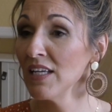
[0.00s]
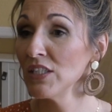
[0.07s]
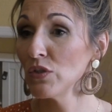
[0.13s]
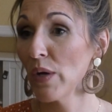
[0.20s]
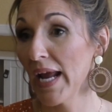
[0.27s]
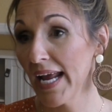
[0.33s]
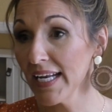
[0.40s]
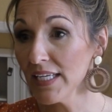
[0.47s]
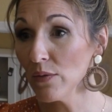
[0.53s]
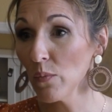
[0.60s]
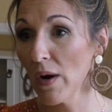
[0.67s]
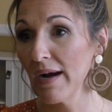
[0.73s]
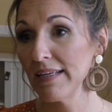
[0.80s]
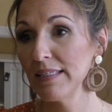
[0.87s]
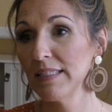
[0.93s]
to
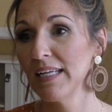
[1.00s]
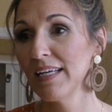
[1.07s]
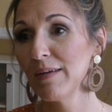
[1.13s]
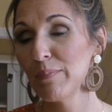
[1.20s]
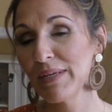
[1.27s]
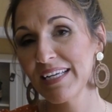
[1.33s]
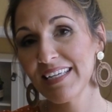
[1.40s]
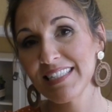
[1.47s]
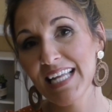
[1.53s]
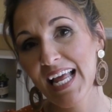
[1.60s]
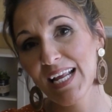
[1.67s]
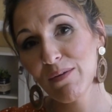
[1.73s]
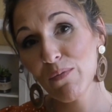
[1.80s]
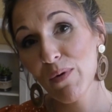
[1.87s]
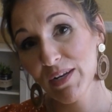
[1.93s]
anyone because
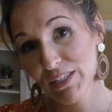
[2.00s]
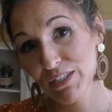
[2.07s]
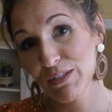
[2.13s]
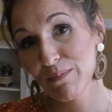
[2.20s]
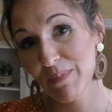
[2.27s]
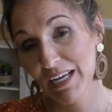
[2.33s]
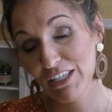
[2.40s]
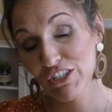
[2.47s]
I wanted to make